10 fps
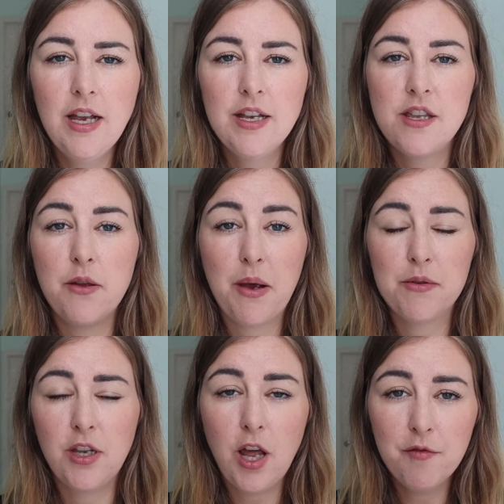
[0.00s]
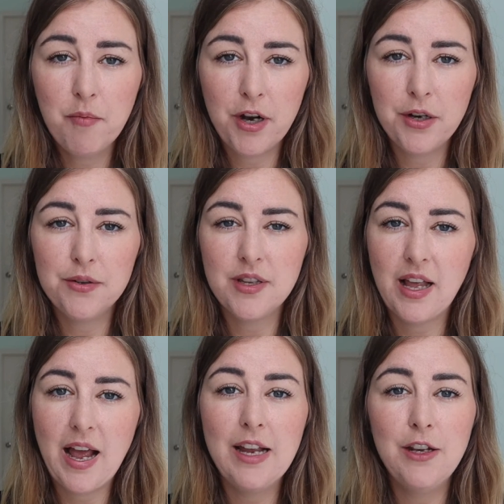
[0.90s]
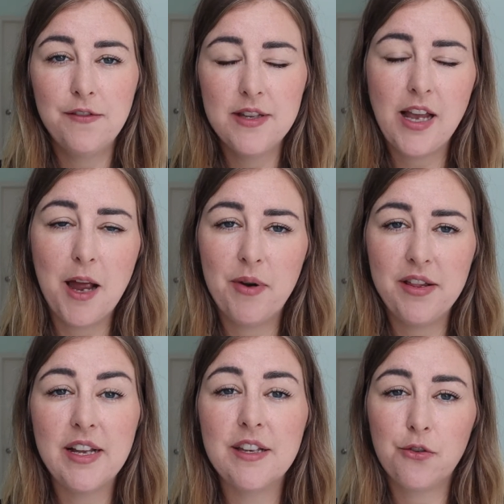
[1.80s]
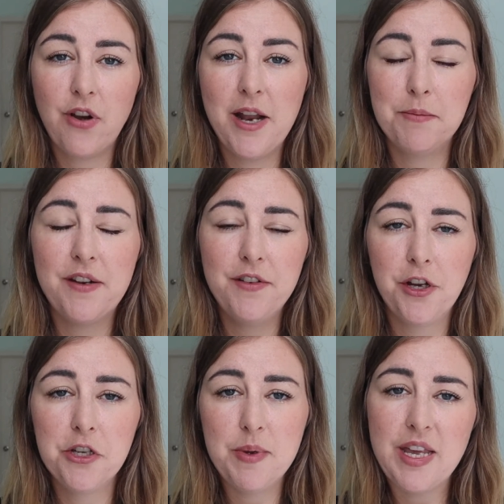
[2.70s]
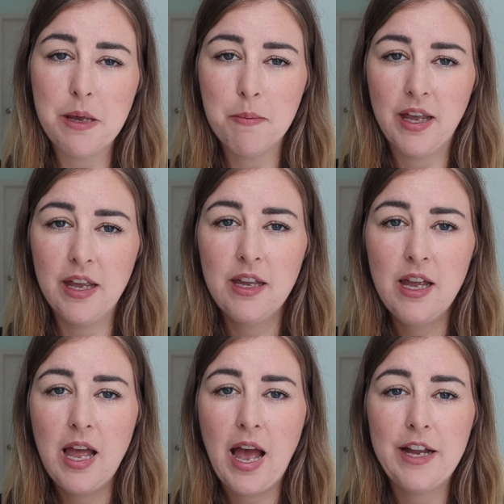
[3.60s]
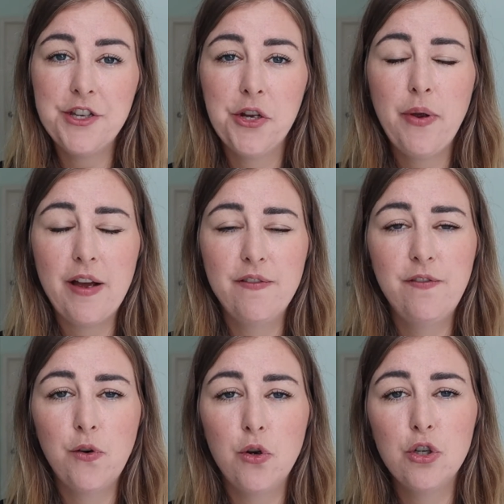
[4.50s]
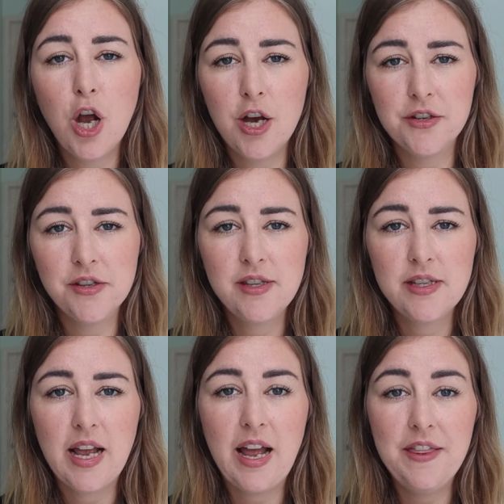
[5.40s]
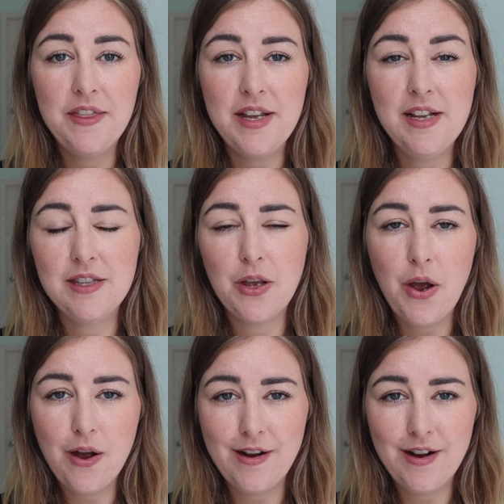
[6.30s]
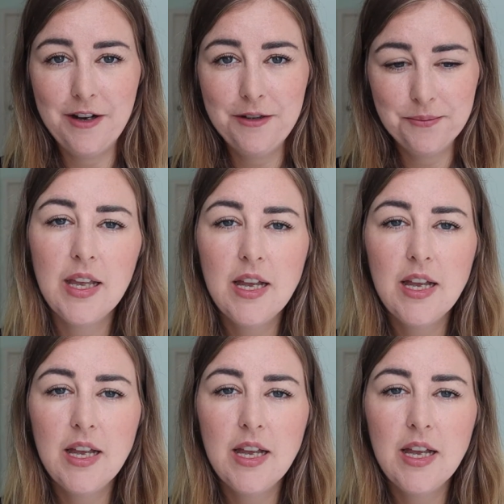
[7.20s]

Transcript: So that was a lot of pros. I love this camera, I think it's great, and I'm definitely going to be keeping it. I do have 4 cons, and these are...